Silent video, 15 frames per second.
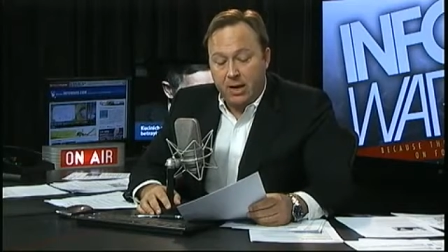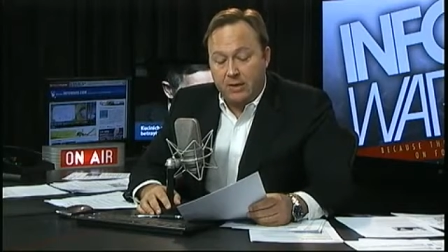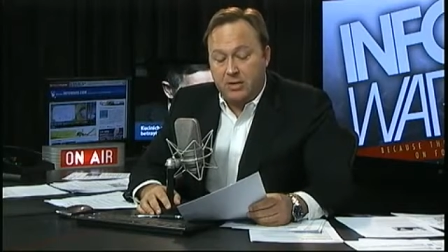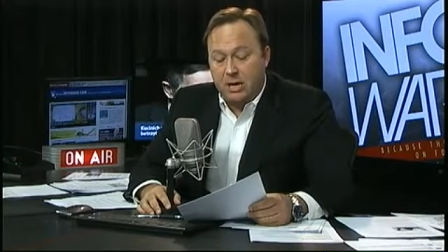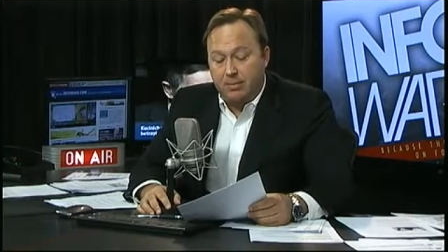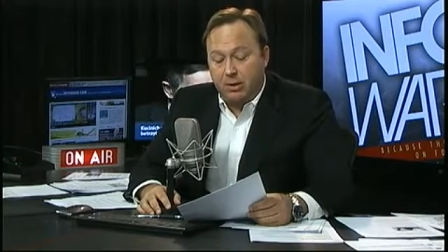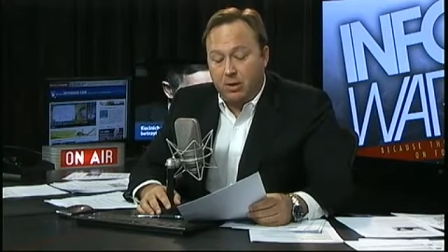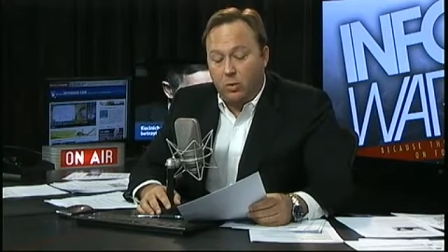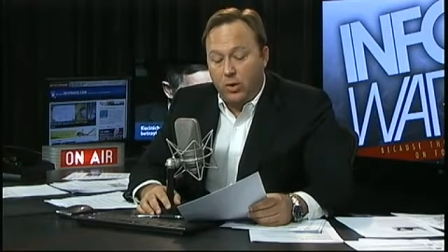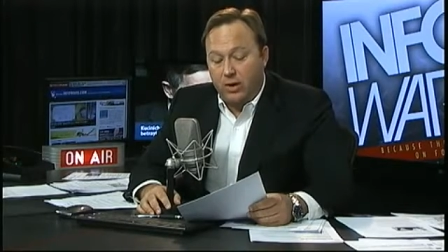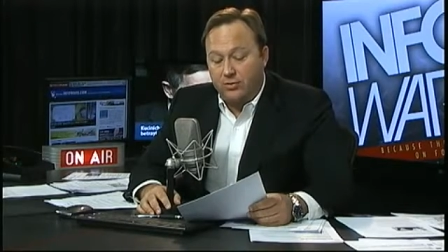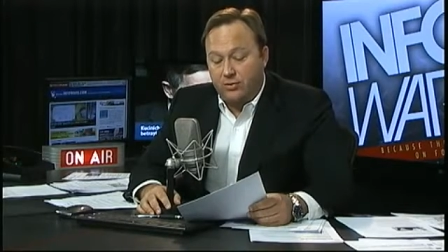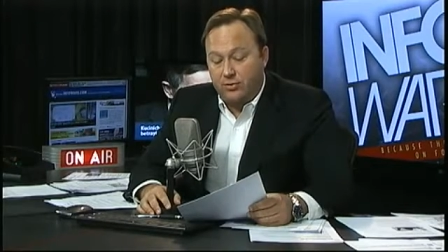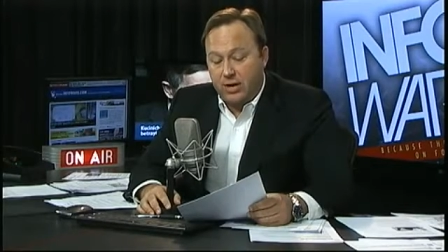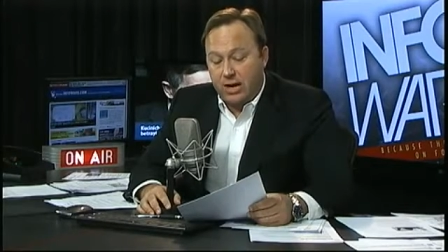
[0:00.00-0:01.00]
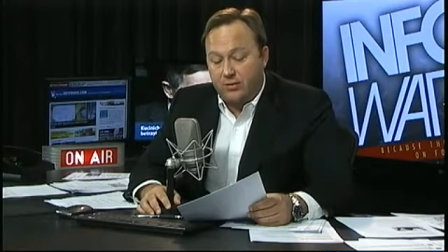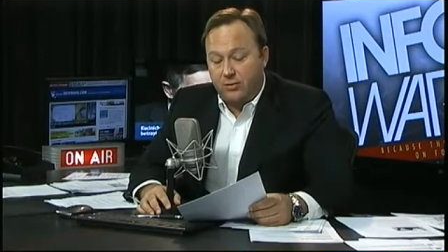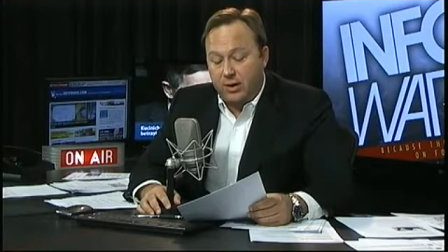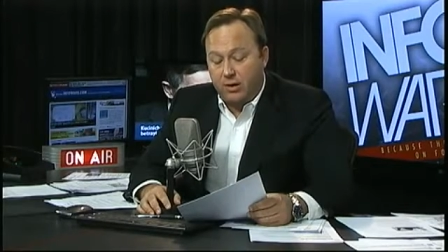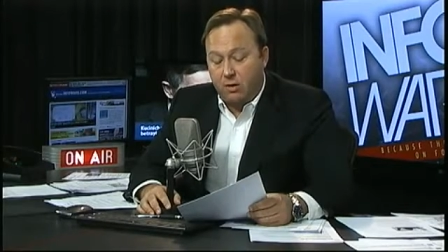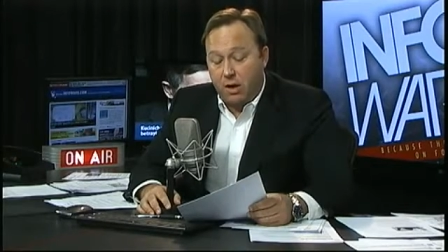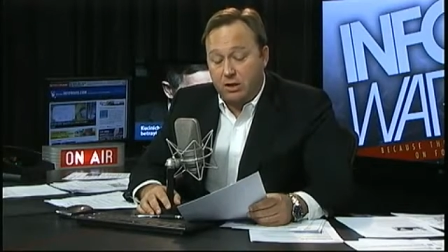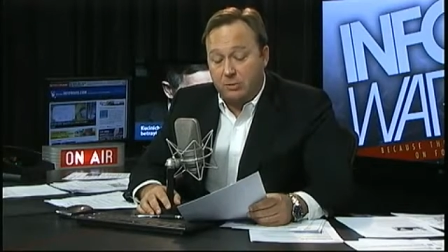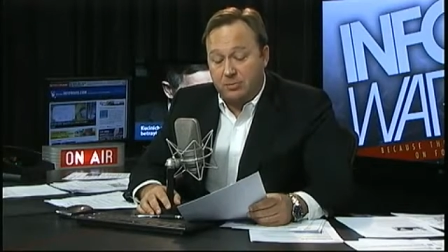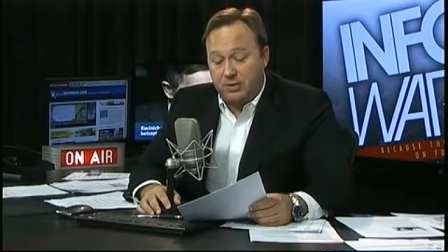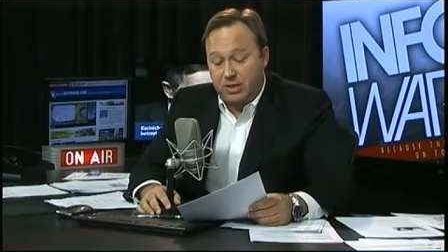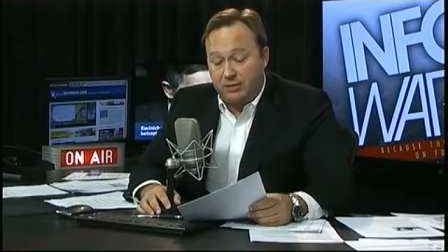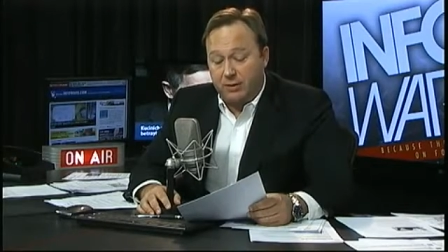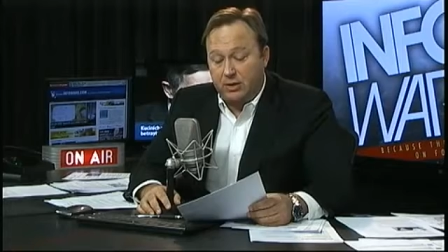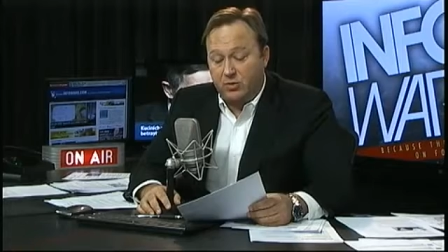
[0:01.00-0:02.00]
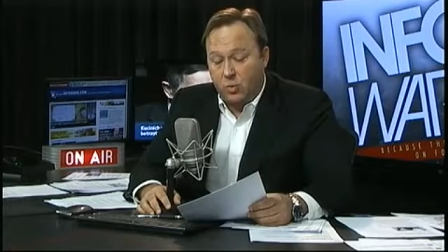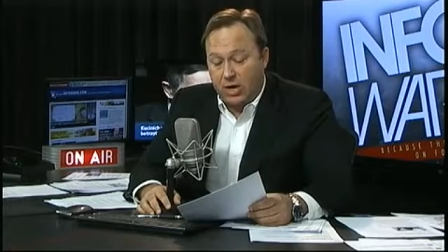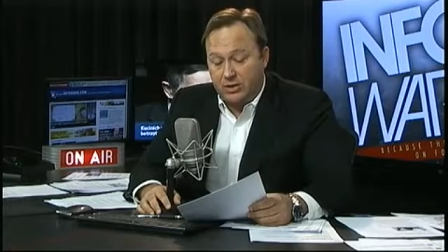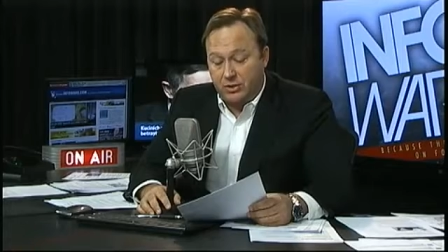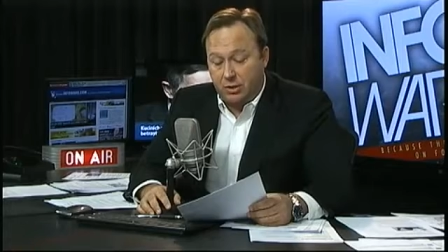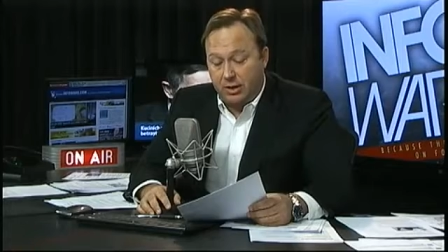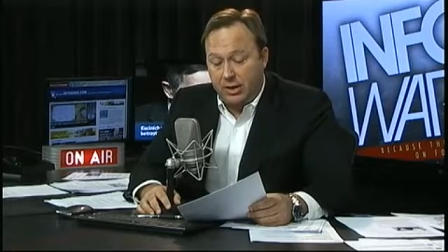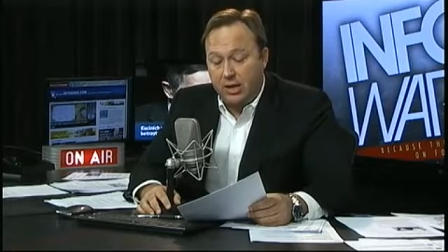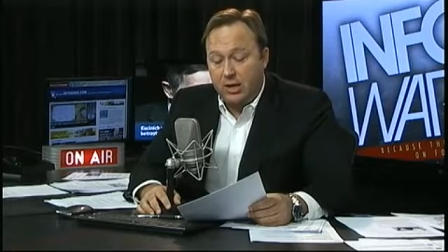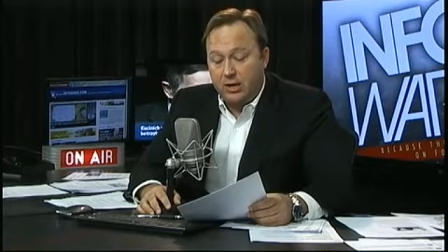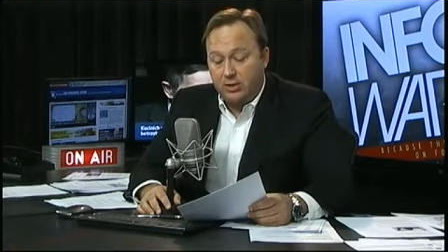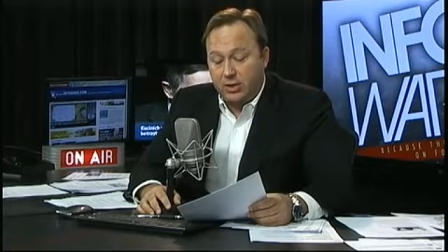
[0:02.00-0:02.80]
A typical wind trajectory across the Pacific is westerly,